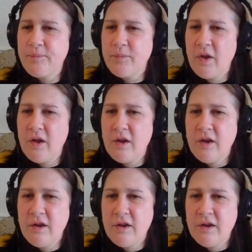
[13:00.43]

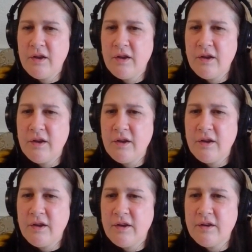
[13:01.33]

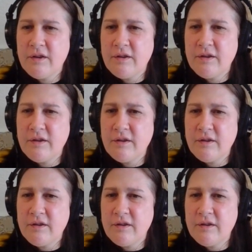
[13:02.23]

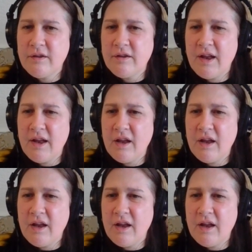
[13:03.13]
(no one is talking)